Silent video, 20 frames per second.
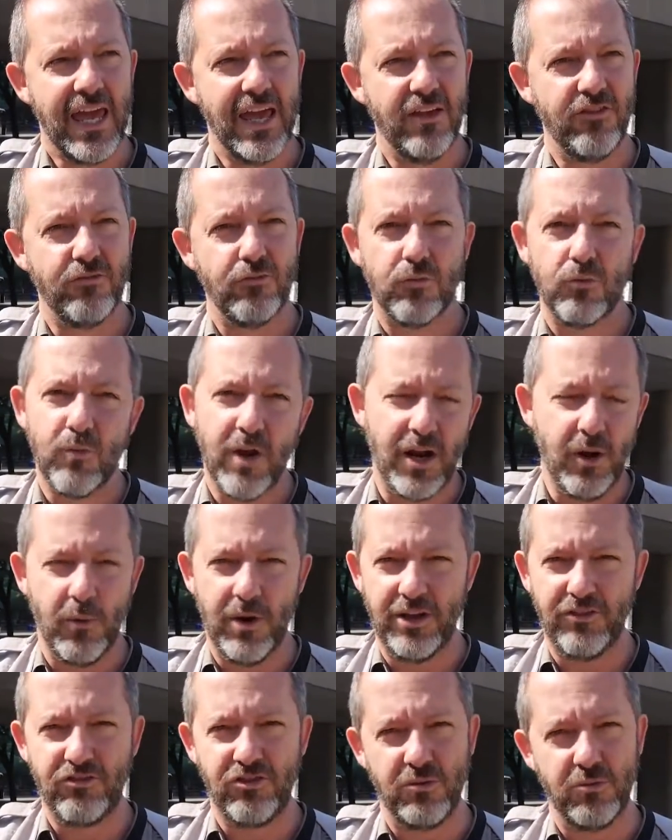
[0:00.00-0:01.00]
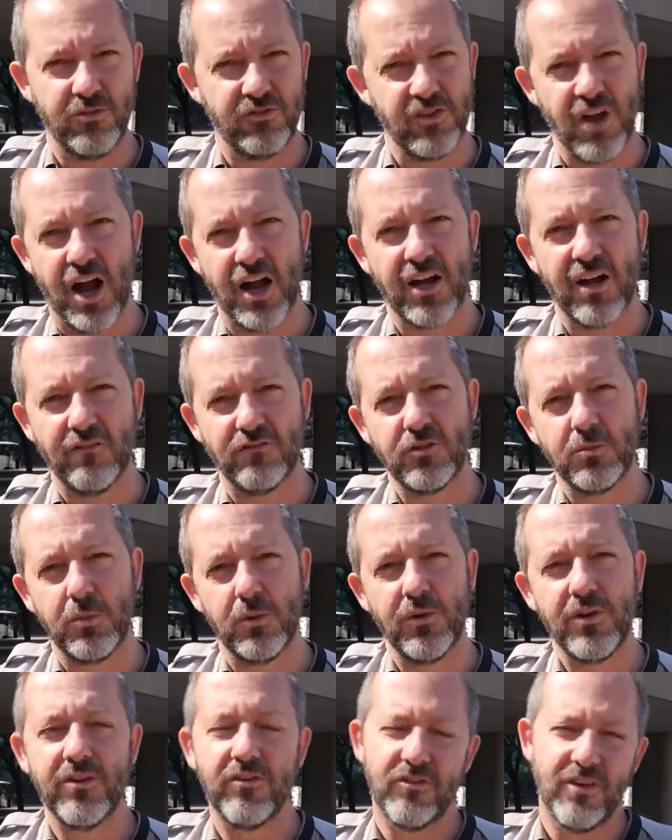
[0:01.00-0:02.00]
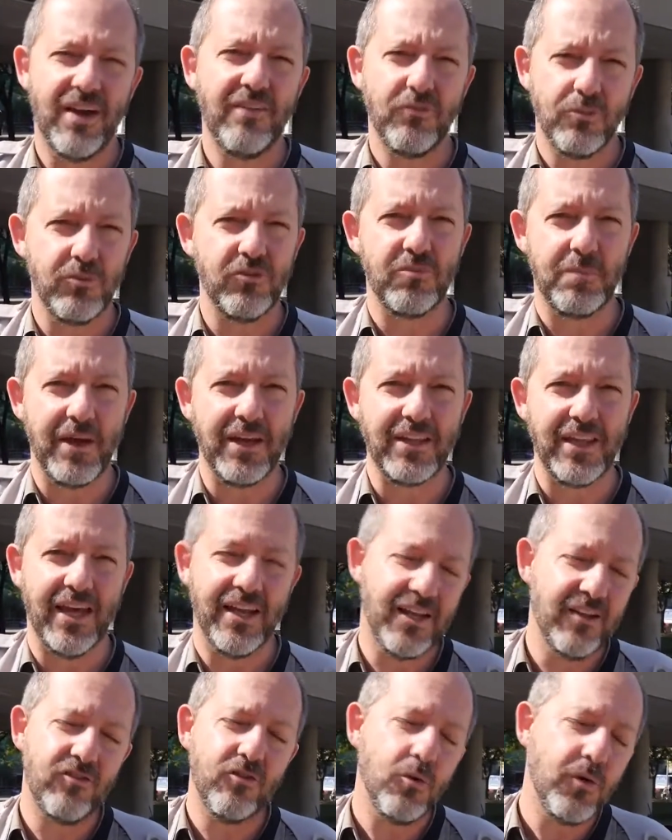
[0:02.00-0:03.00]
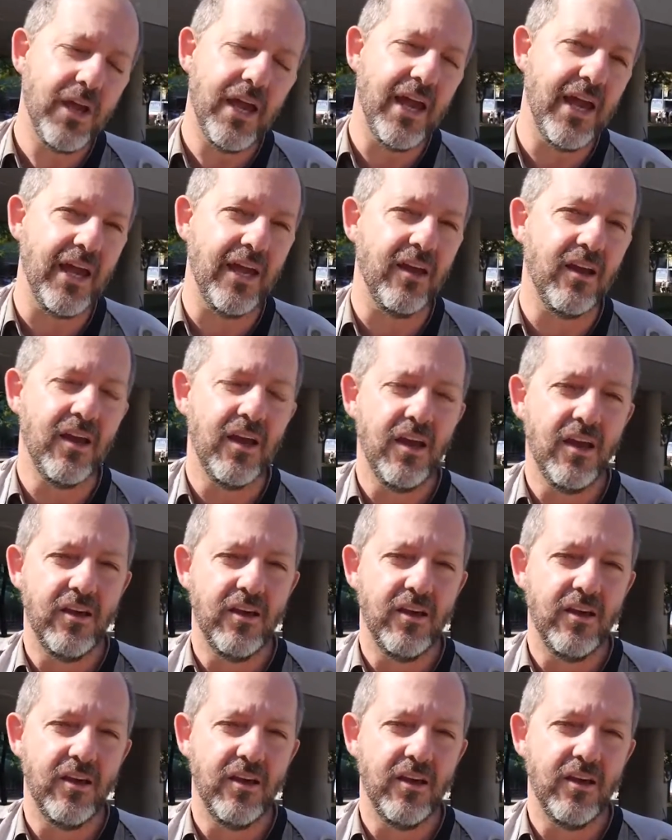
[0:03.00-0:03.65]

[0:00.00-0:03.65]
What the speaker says: and right away she was not comfortable with it, so I have to respect that, and that's okay.